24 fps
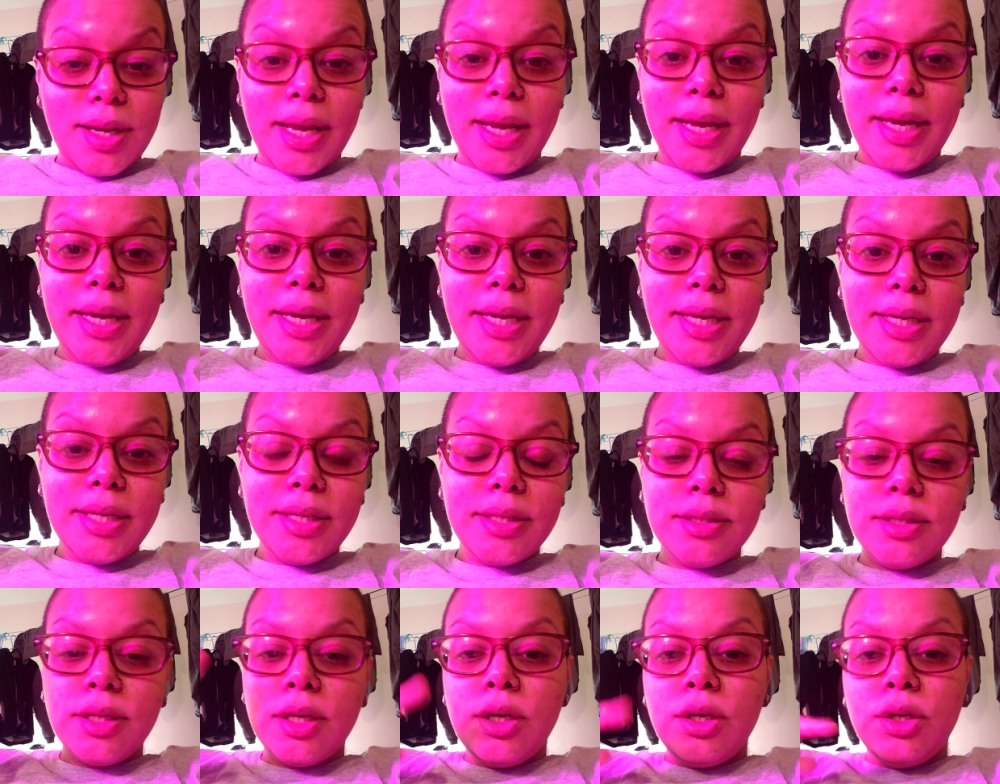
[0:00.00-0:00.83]

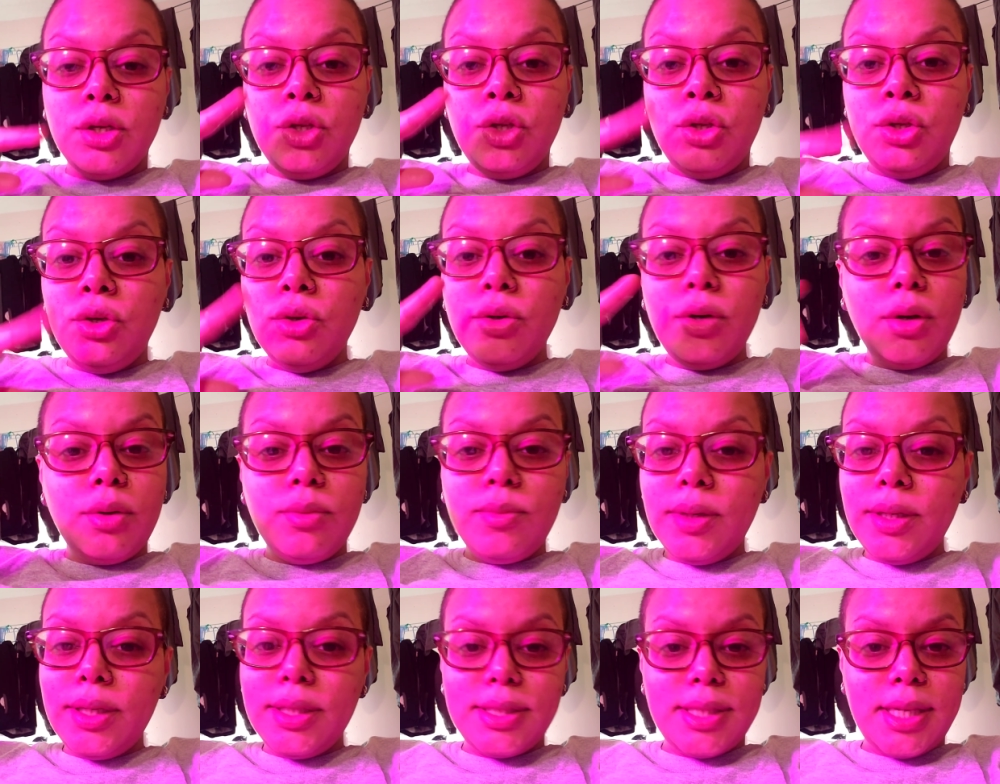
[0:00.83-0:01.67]
And you
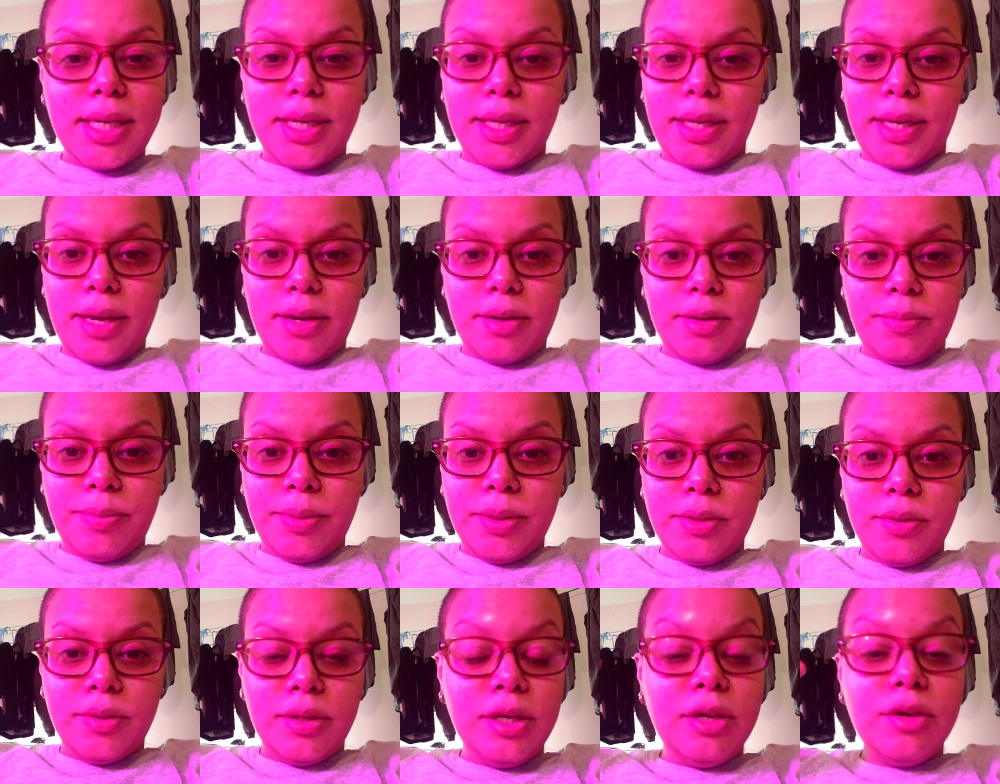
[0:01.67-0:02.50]
don't want to take
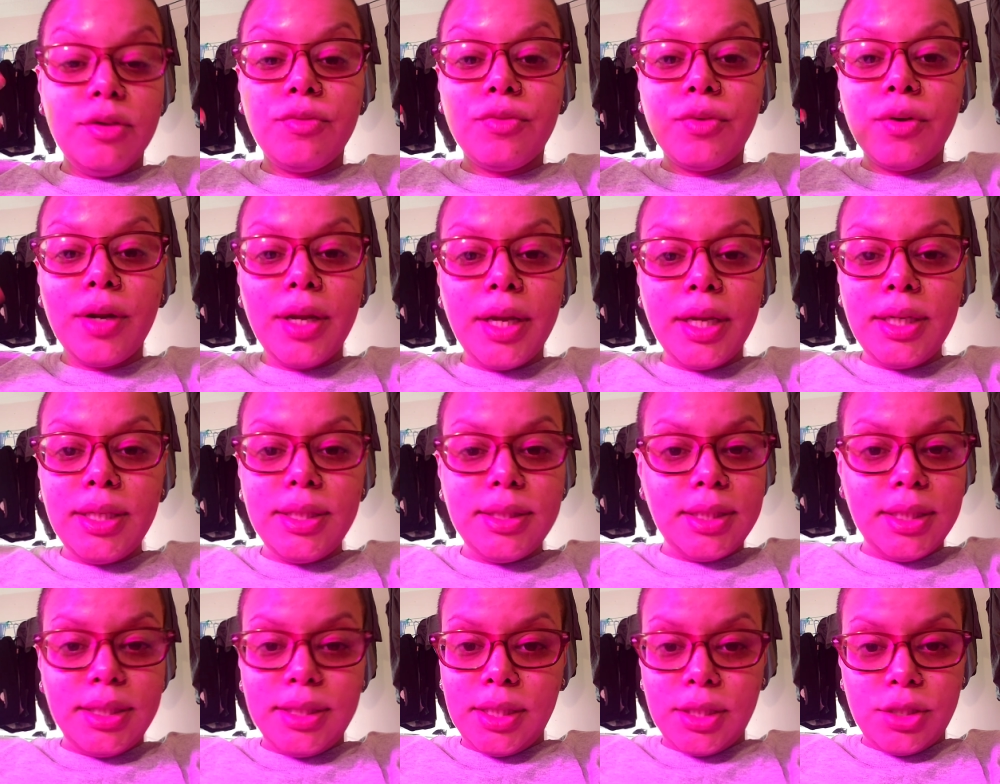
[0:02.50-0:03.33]
accountability for
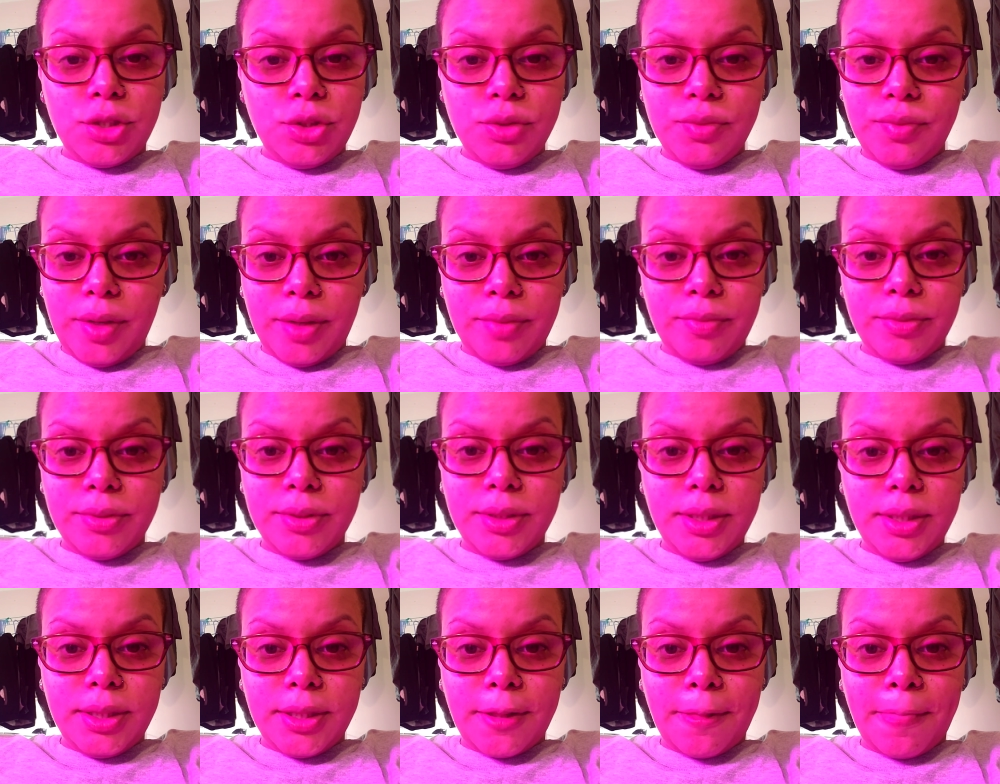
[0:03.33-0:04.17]
anything that you've ever
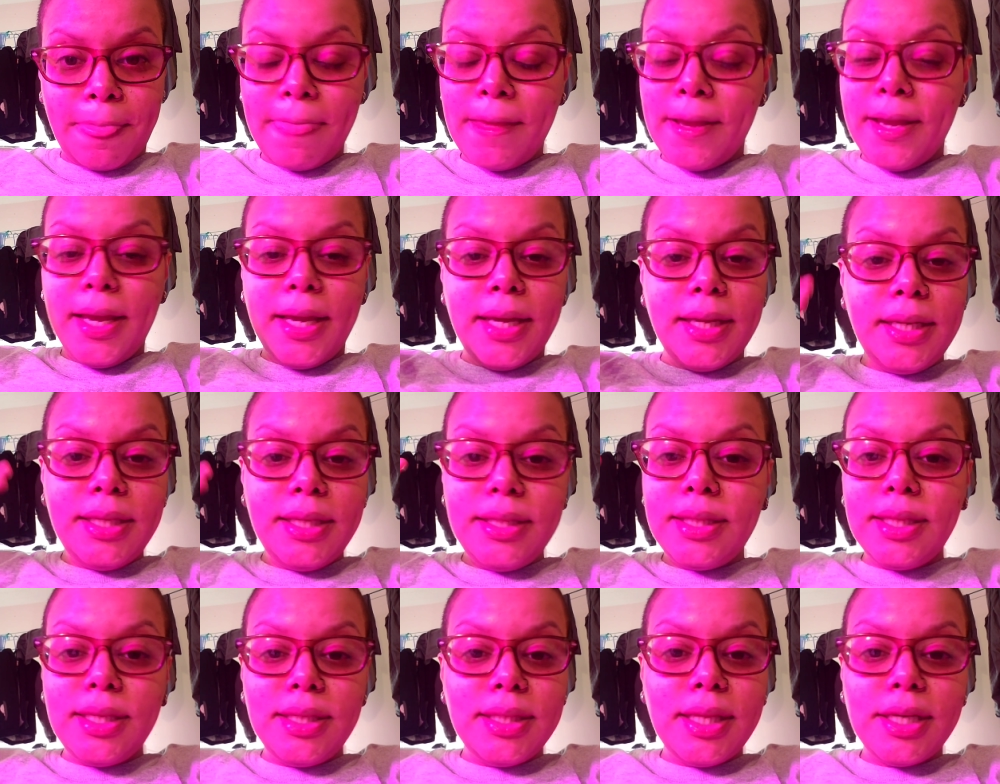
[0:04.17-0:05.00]
done,
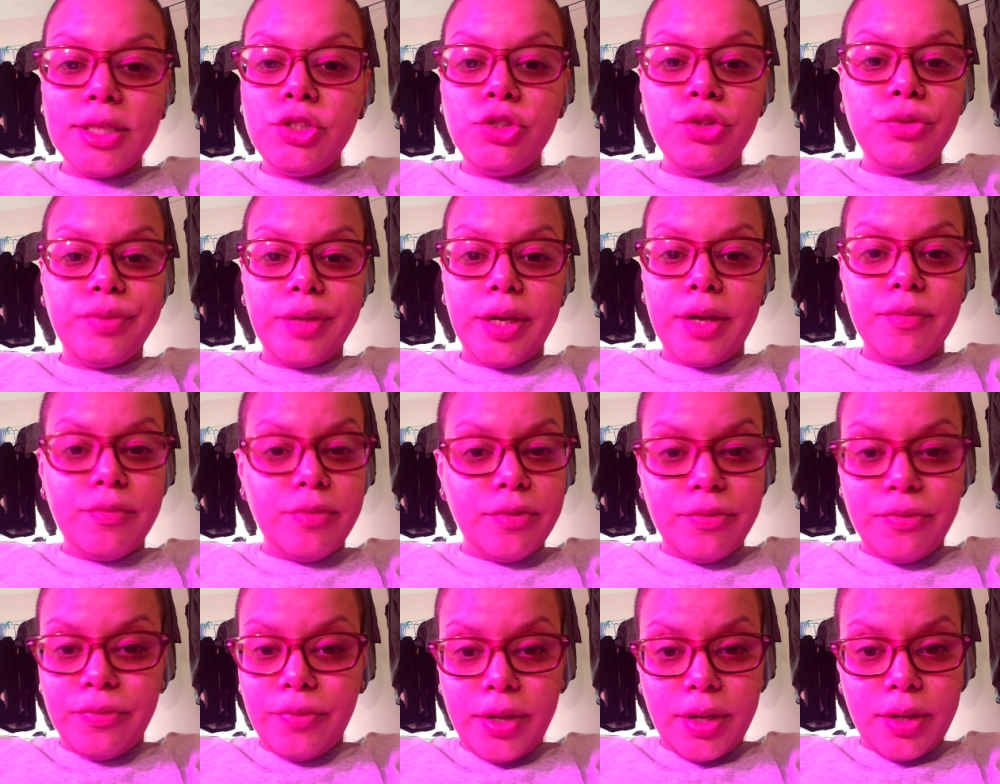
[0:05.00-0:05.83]
anything that you've
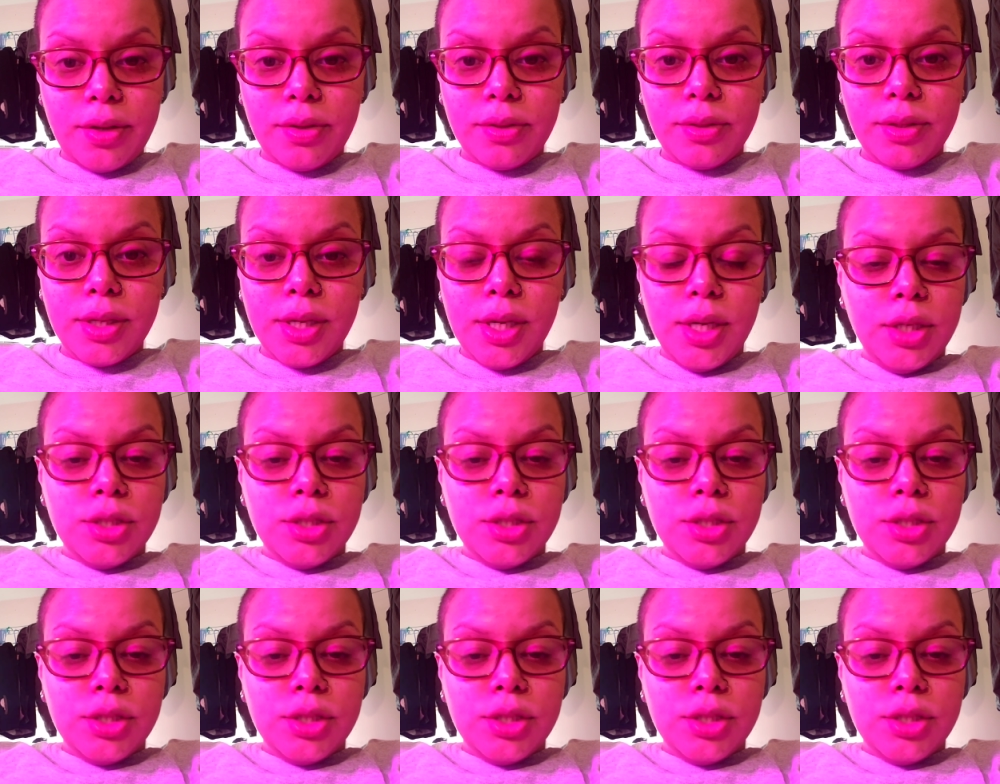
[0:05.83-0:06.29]
ever felt.